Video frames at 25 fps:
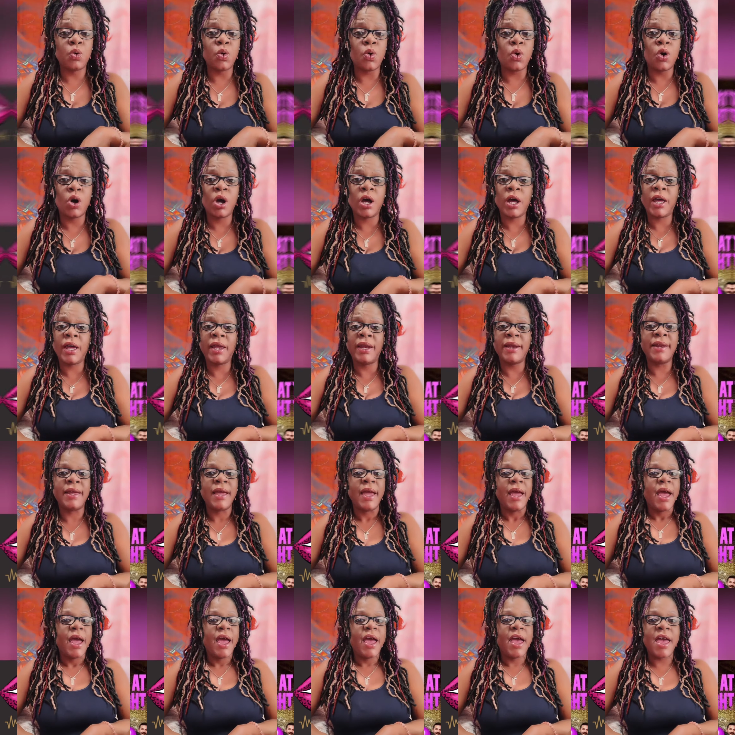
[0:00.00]
on
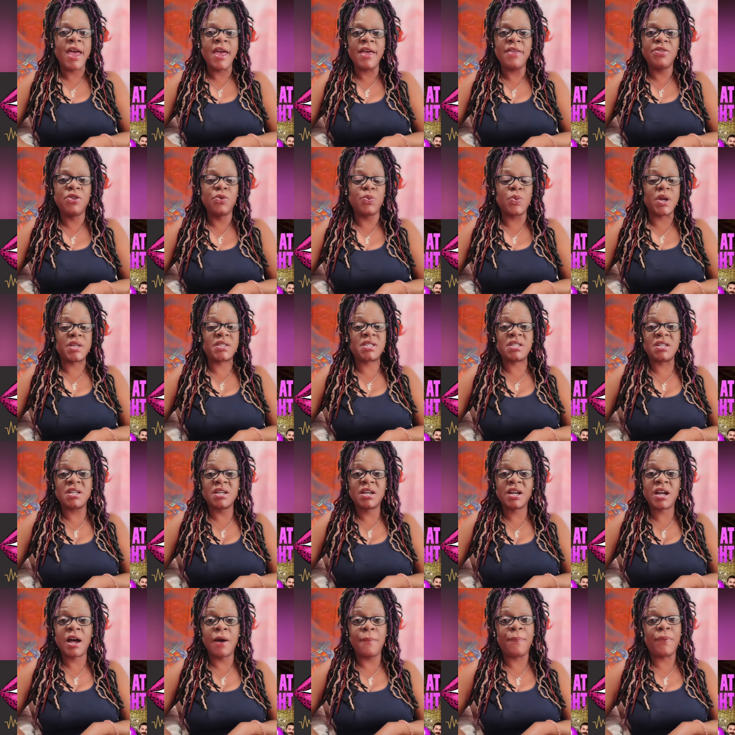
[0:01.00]
and the rest of the
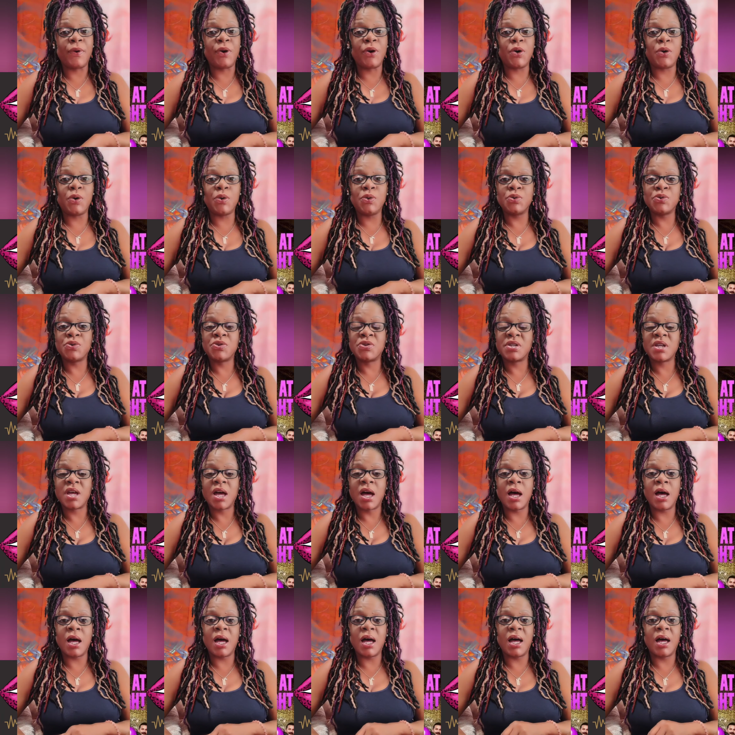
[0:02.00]
couples
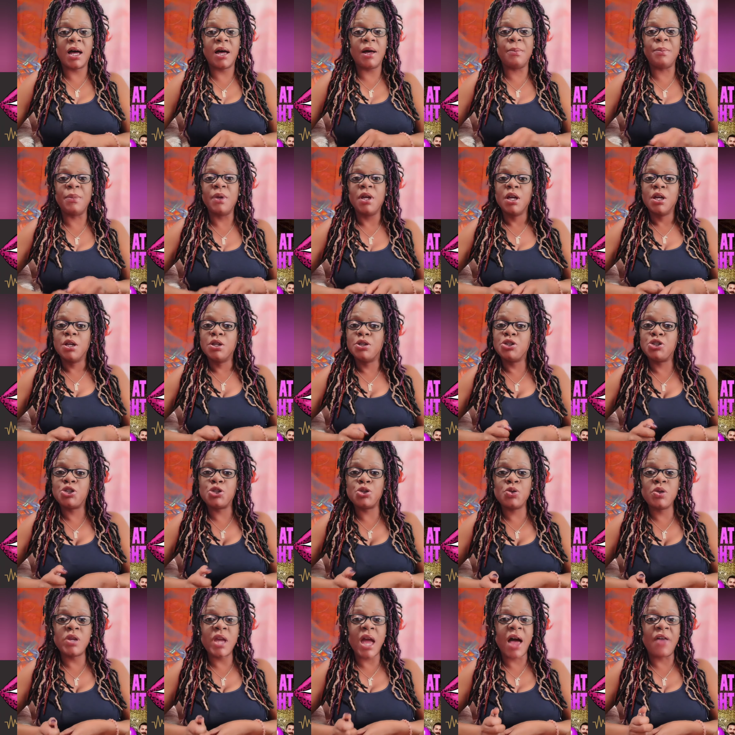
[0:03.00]

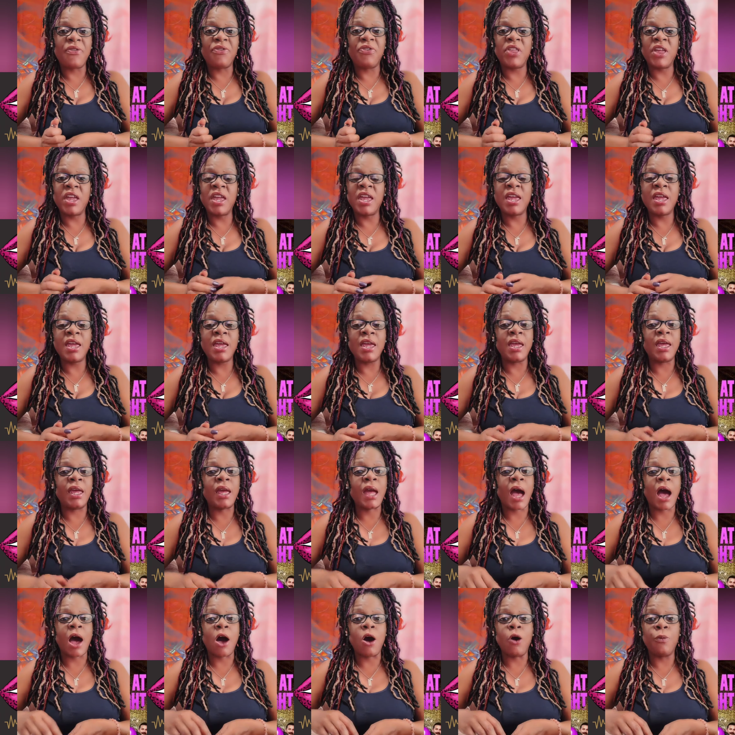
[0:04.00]
do y'all
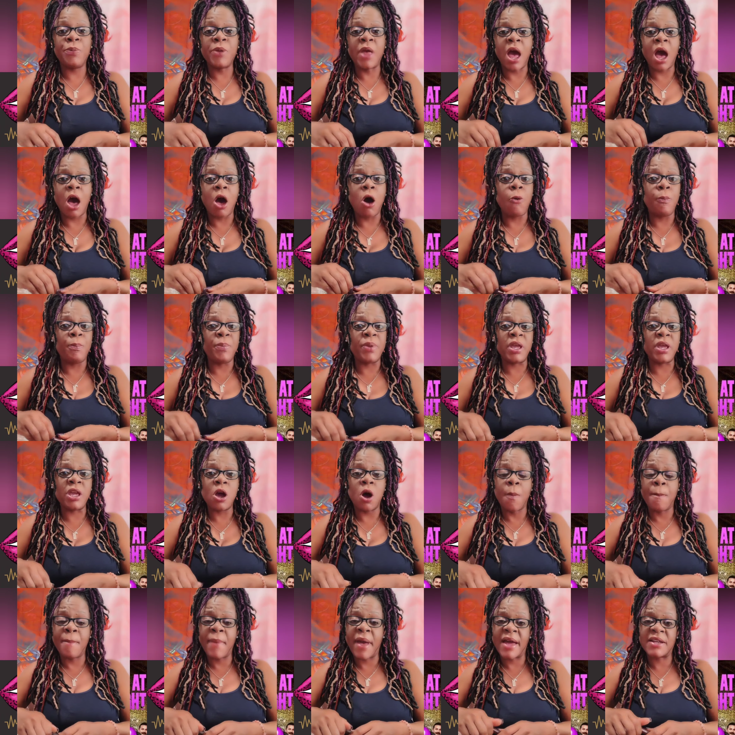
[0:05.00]
thing. I hope y'all don't be
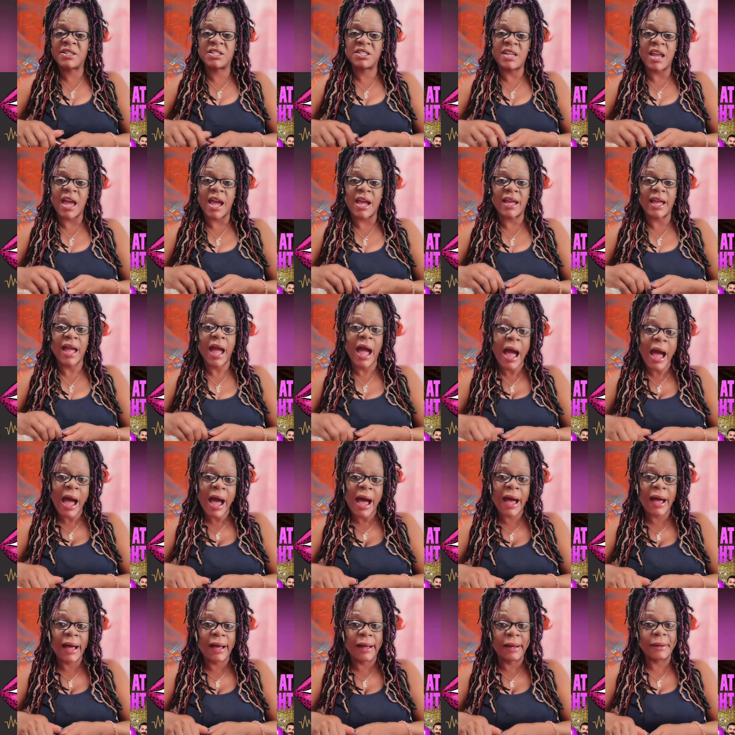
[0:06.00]
on
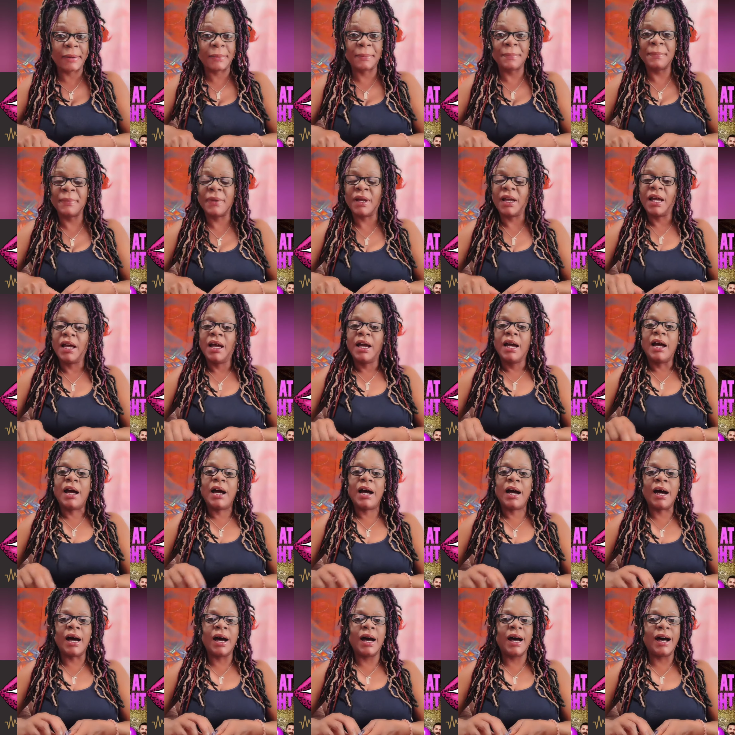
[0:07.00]
match.com.
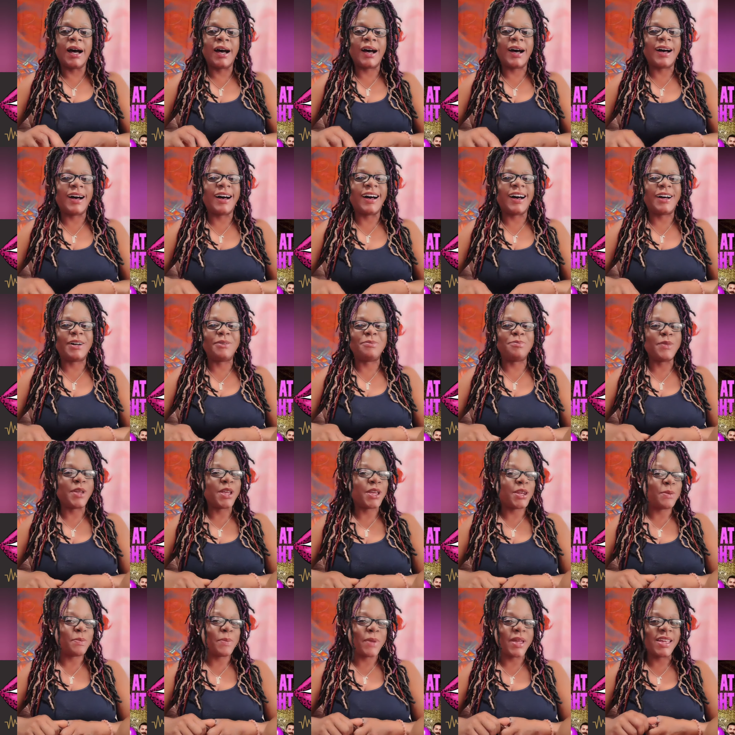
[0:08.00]

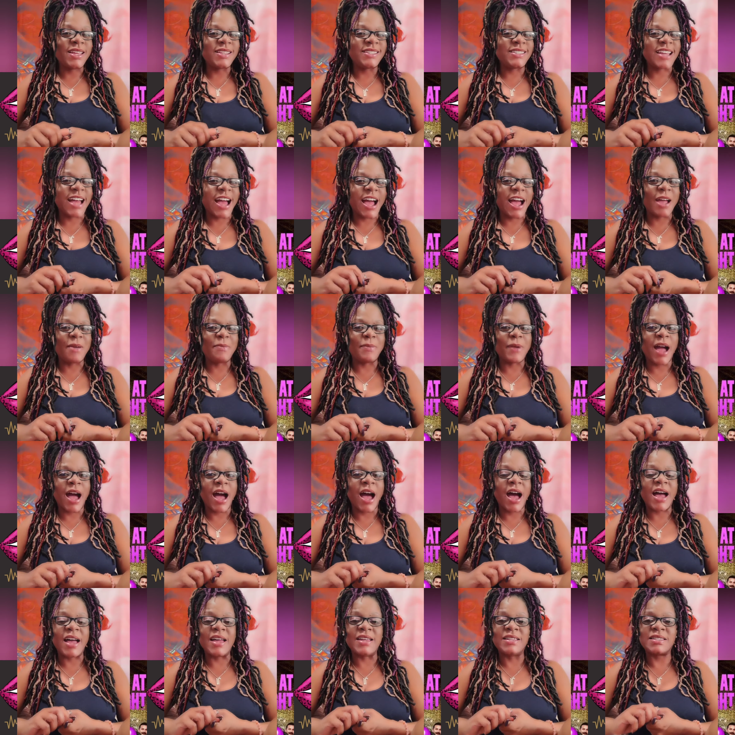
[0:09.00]
In the meantime,
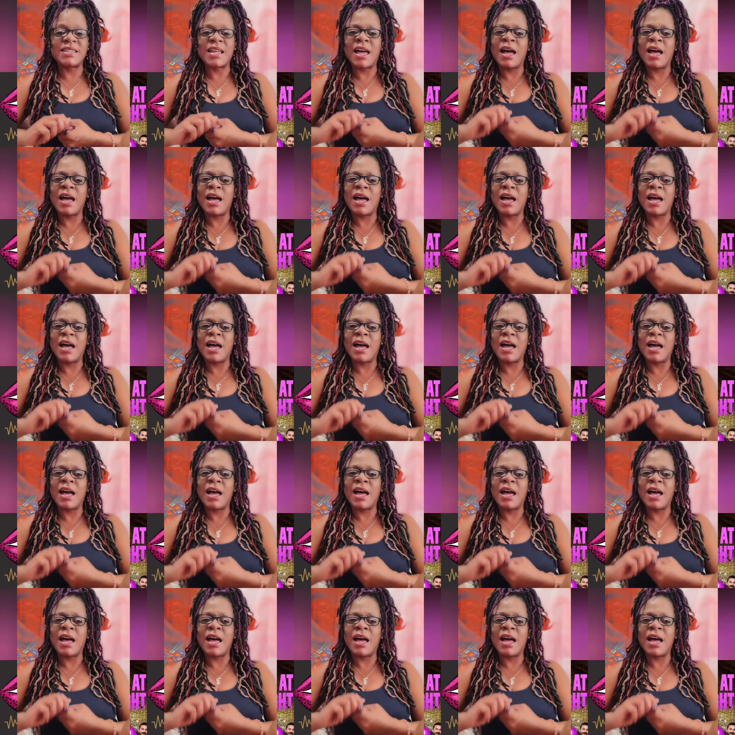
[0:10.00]
guys,